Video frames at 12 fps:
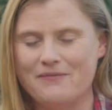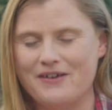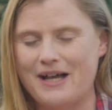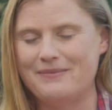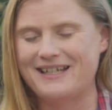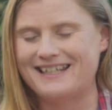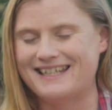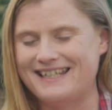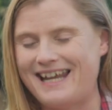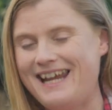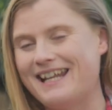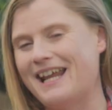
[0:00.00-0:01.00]
farming
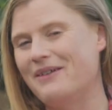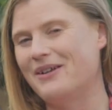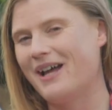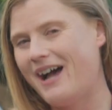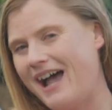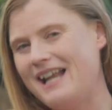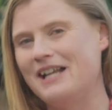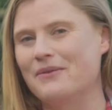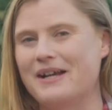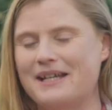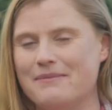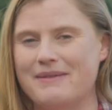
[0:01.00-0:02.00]
today, and I would highly
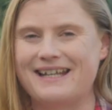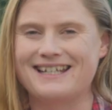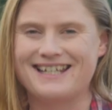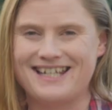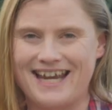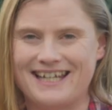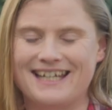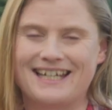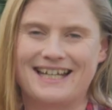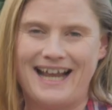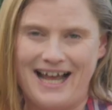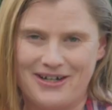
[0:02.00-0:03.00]
recommend checking
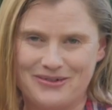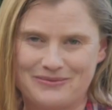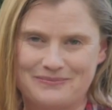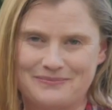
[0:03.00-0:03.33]
it out.